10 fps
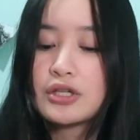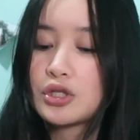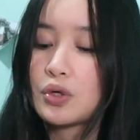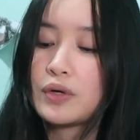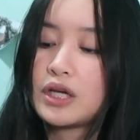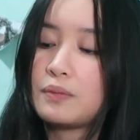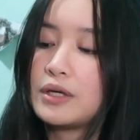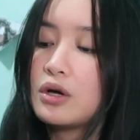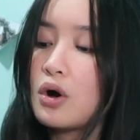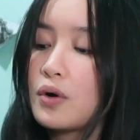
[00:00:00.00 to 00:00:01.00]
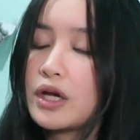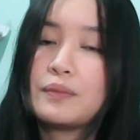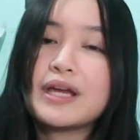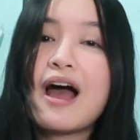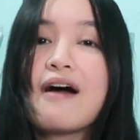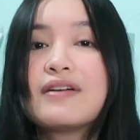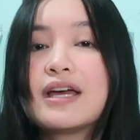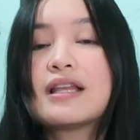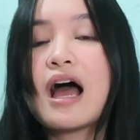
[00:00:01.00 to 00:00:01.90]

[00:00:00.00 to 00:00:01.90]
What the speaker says: So here we go, here we have it.